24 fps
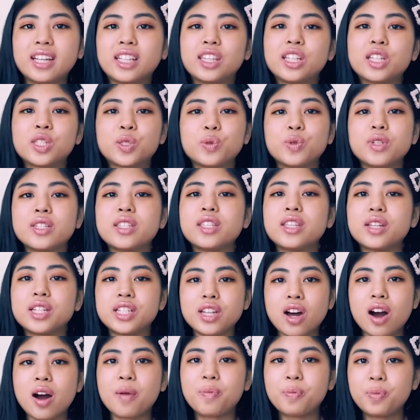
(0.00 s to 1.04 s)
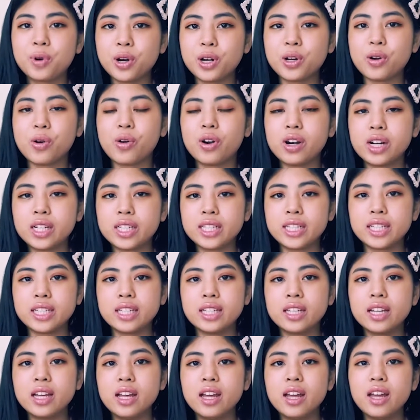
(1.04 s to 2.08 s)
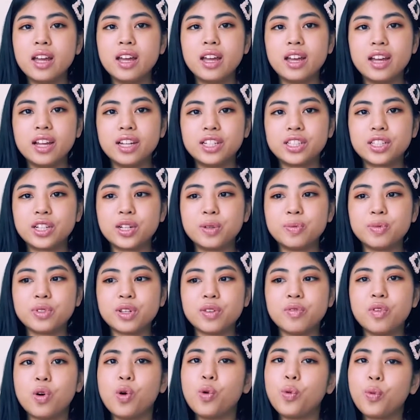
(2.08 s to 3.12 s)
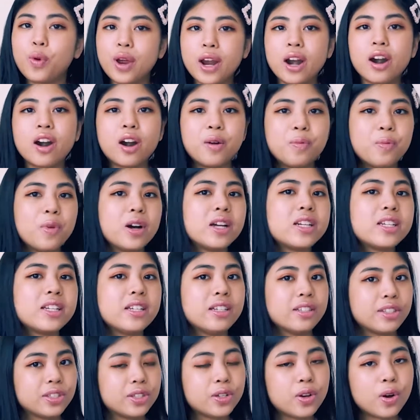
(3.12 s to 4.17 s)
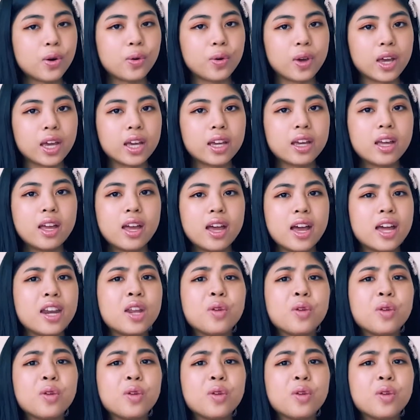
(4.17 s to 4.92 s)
Like, this was the top priority in terms of where our money is going.